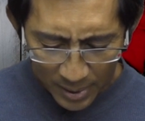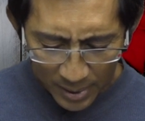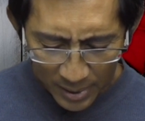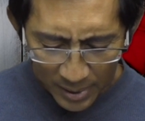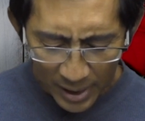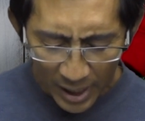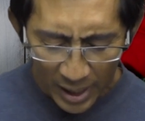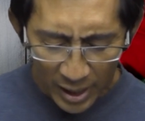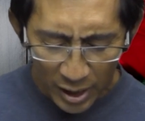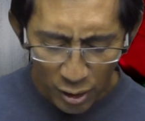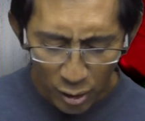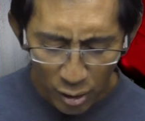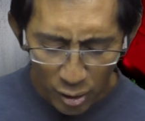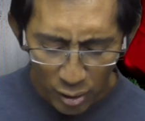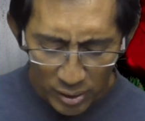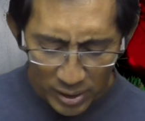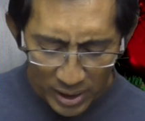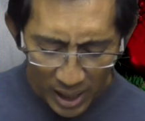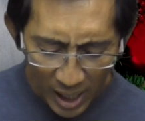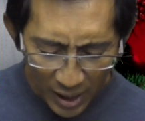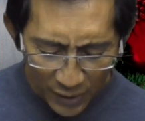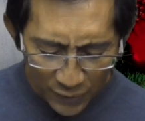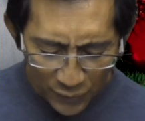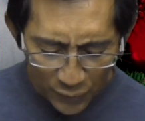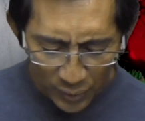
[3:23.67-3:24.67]
Thank you, Lord
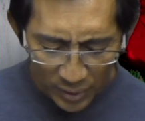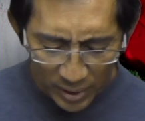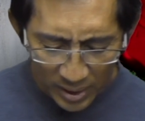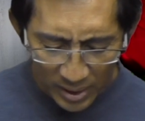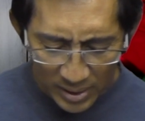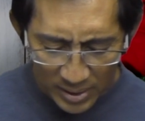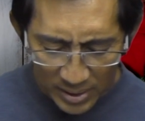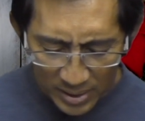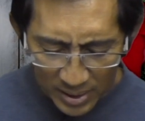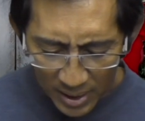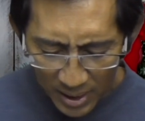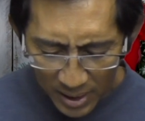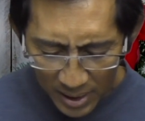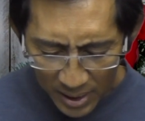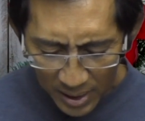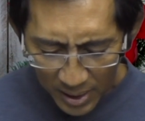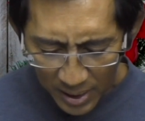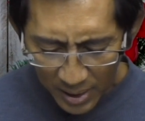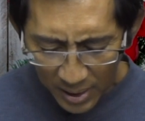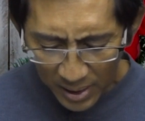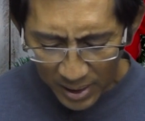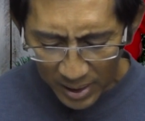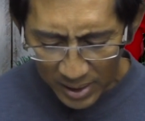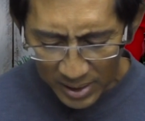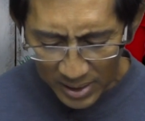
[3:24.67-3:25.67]
God, for these,
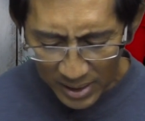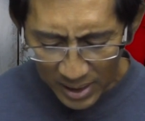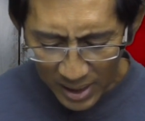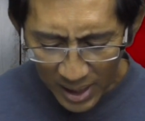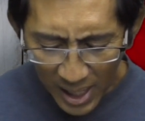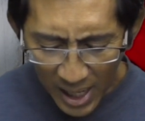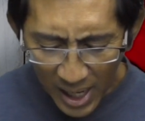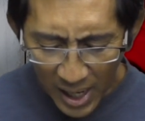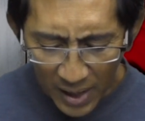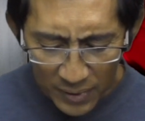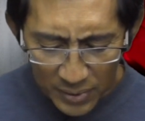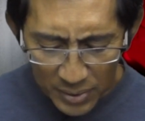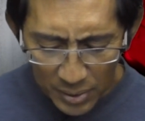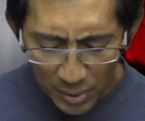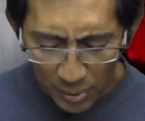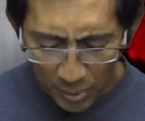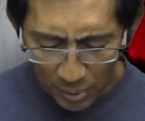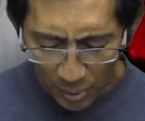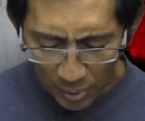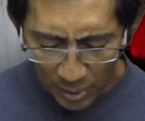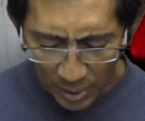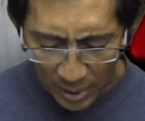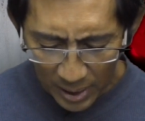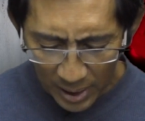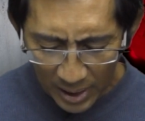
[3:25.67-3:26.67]
these lives, O oh Lord.